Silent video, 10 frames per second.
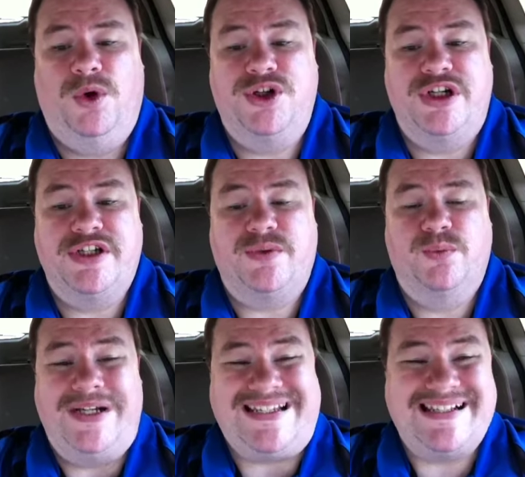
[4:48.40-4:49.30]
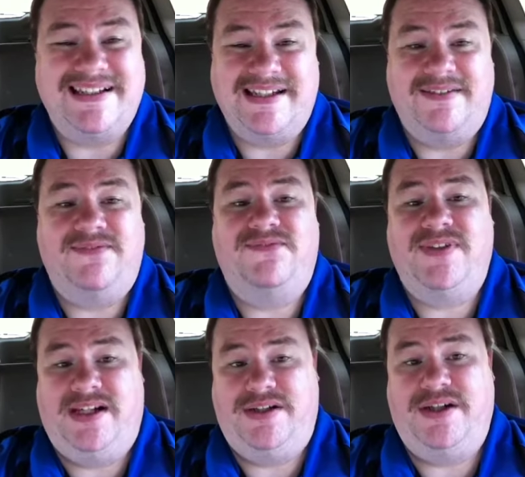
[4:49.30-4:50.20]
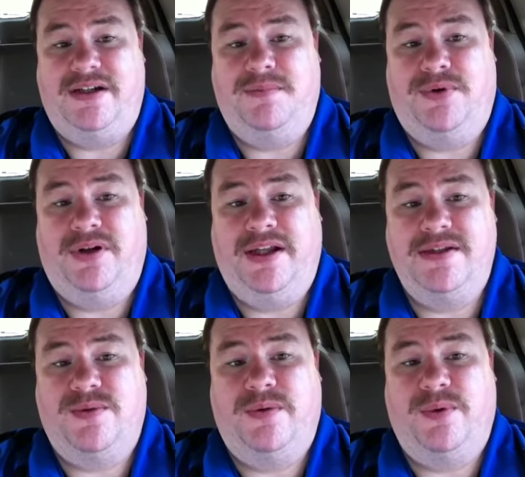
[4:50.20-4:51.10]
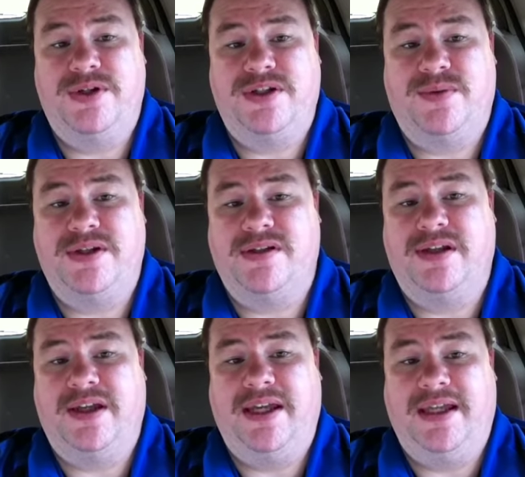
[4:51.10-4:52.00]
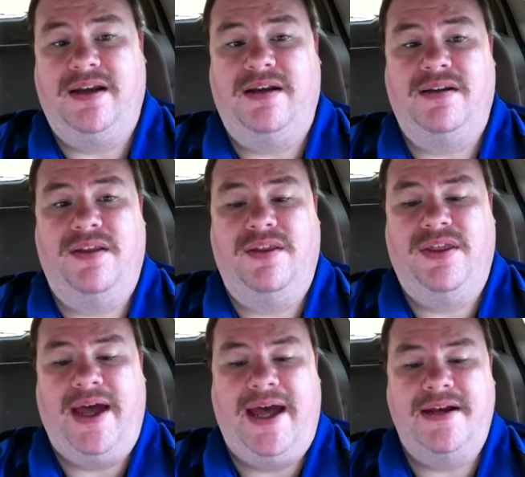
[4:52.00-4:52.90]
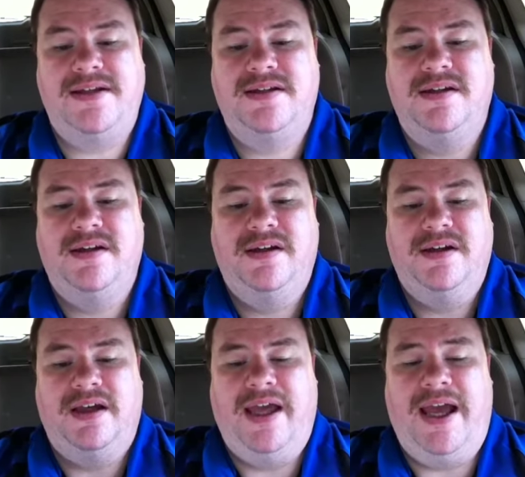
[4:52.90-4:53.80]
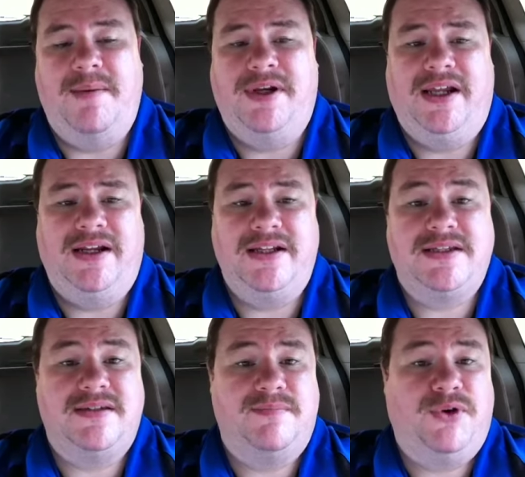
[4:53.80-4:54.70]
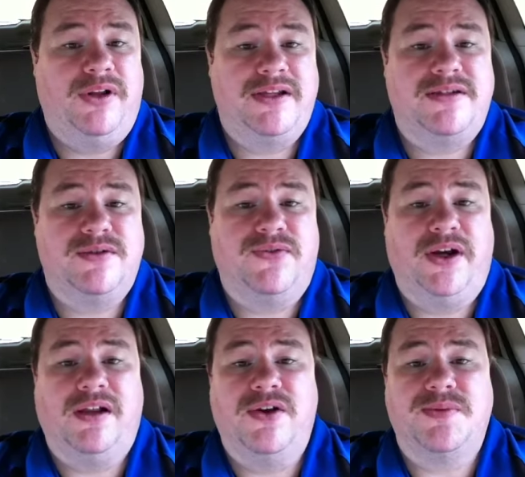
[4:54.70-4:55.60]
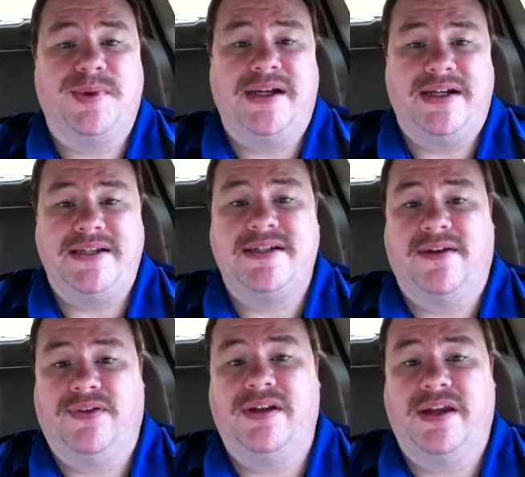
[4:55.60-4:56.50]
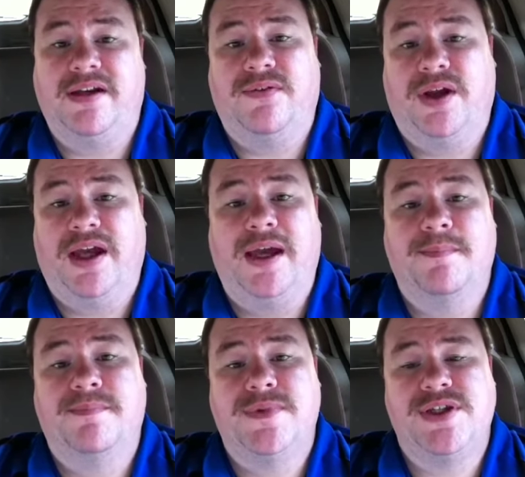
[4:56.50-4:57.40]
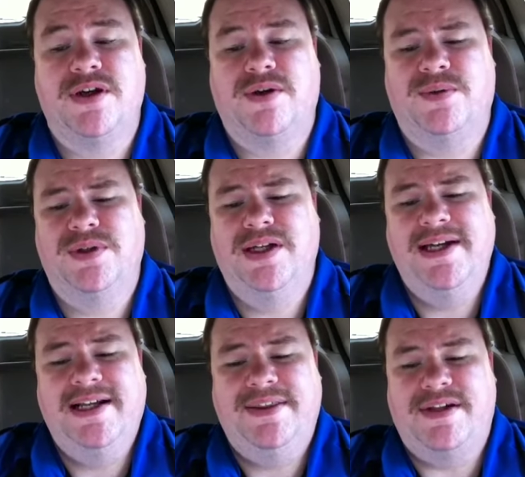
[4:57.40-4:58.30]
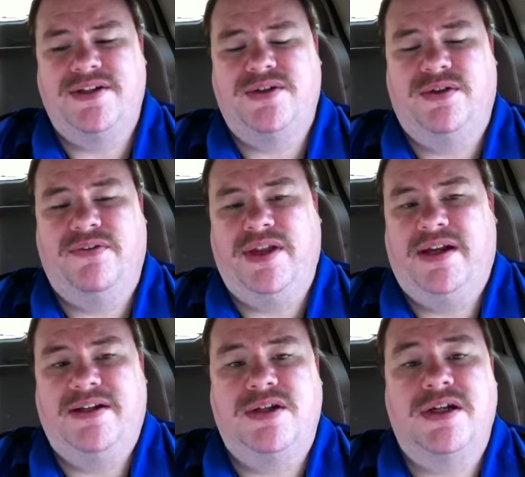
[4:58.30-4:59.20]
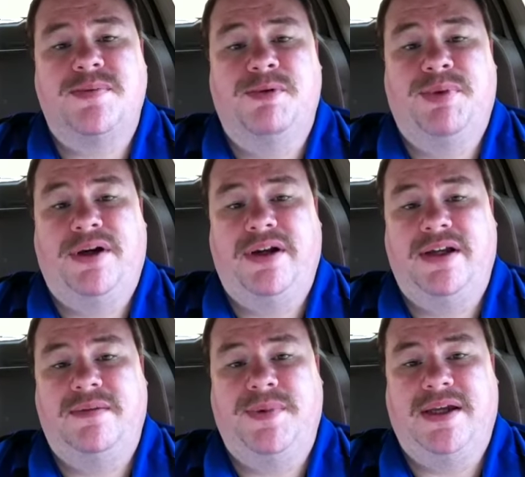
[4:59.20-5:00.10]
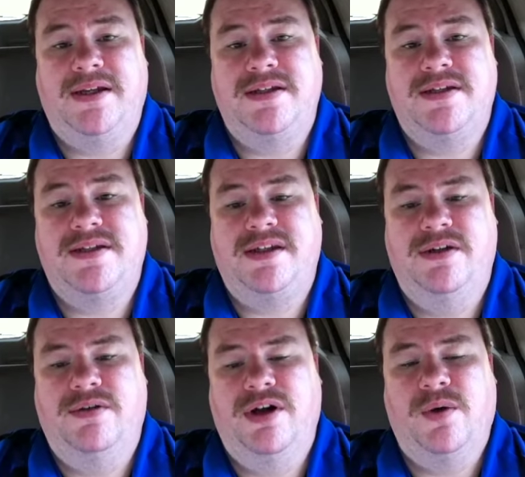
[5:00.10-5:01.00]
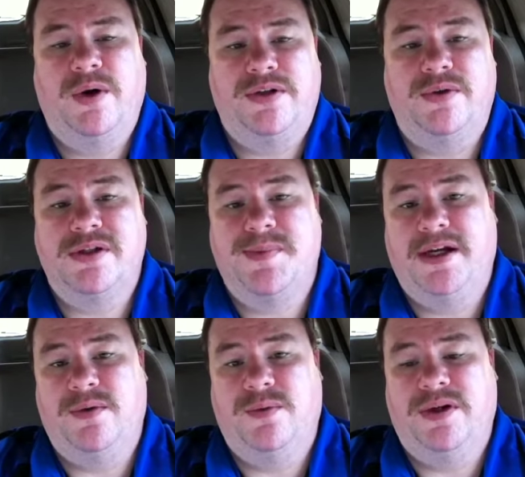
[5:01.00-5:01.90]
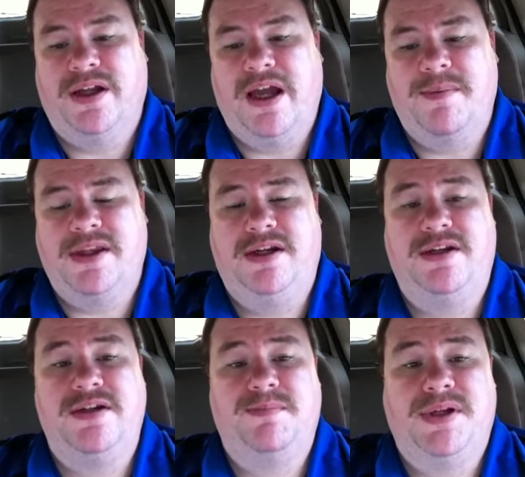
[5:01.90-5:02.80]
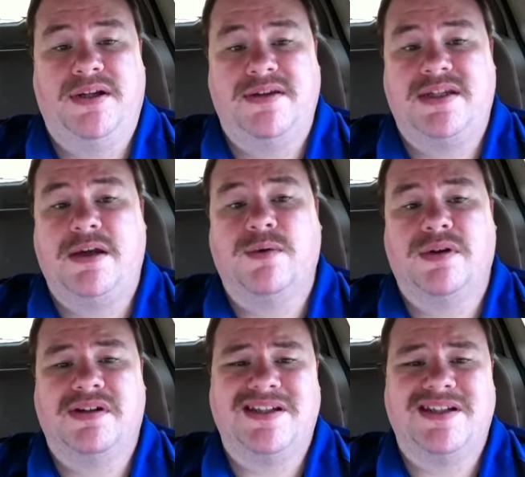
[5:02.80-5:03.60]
just recently finishing Borderlands 1, and we're just recently in that game, and it's Borderlands 2 is very close, but it is definitely a different game. So there's sort of that adjustment period because you know what to expect with one game, and then you jump into the sequel, and